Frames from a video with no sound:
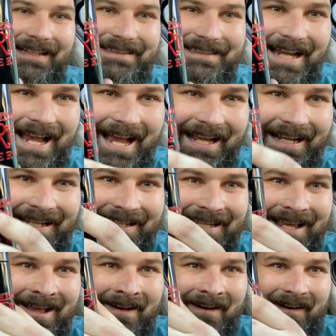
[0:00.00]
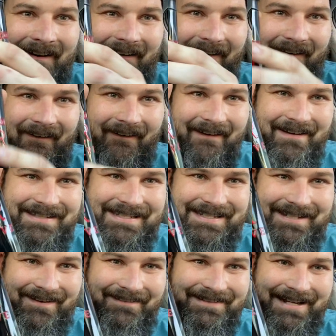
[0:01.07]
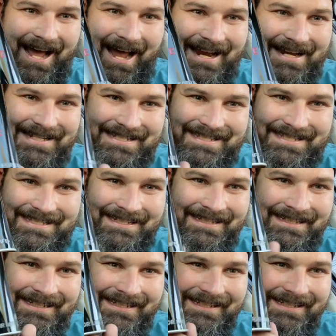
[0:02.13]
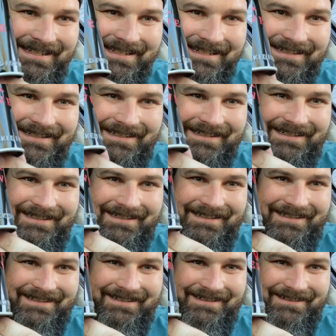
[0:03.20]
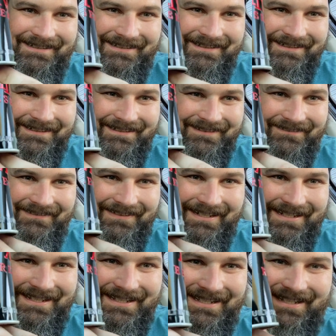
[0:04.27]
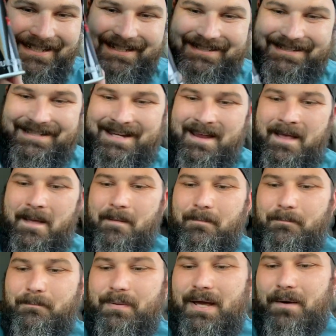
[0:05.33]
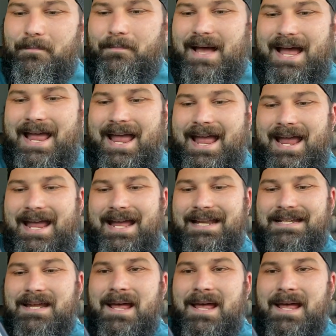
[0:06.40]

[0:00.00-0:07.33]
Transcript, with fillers: that. Oh, it's so nice. Oh, my gosh built by hand,